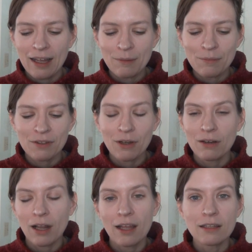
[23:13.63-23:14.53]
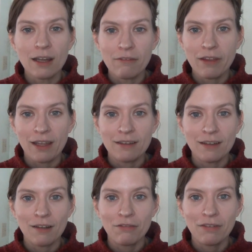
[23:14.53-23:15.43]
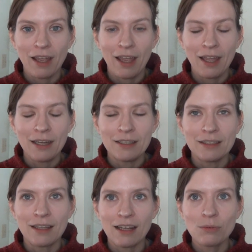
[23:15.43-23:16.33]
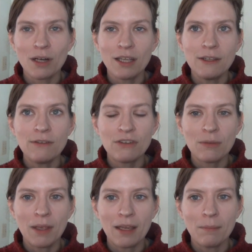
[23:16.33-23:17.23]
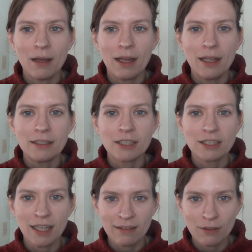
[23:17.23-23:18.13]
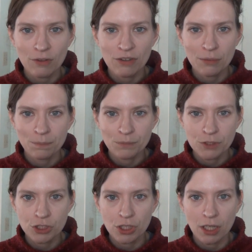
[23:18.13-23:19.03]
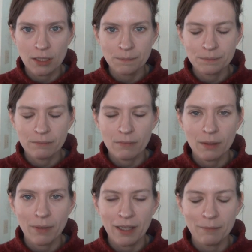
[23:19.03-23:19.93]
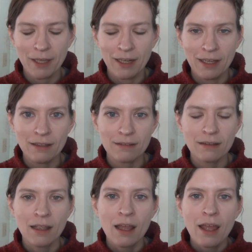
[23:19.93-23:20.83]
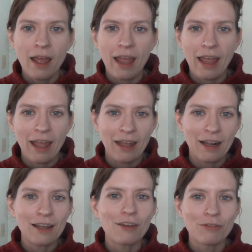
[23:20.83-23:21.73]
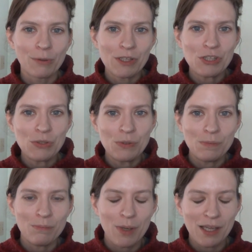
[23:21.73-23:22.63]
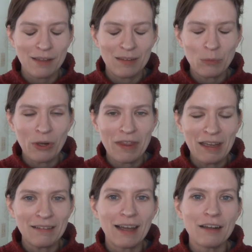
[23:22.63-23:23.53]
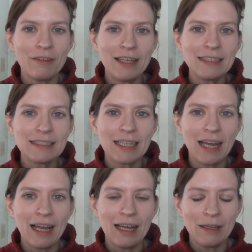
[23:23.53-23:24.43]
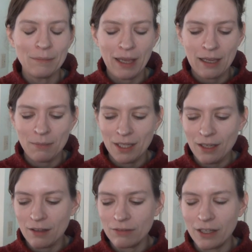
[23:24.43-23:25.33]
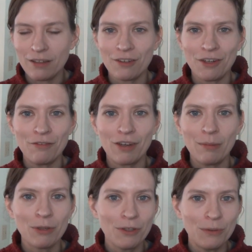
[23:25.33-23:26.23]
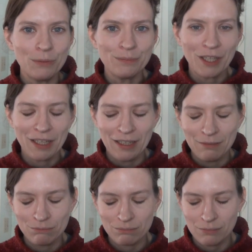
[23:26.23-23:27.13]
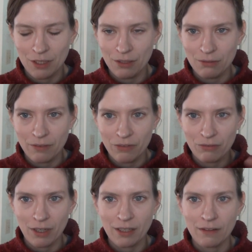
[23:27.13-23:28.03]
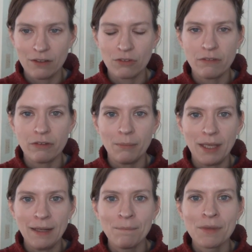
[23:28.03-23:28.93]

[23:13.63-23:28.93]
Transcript: So I love that stuff, and that's what I use to make my Tartessos shawl by MK Nance, and I look forward to making some more things out of it. Amy of Lakes Yarn and Fiber, who again, you know, lives right down the street from me,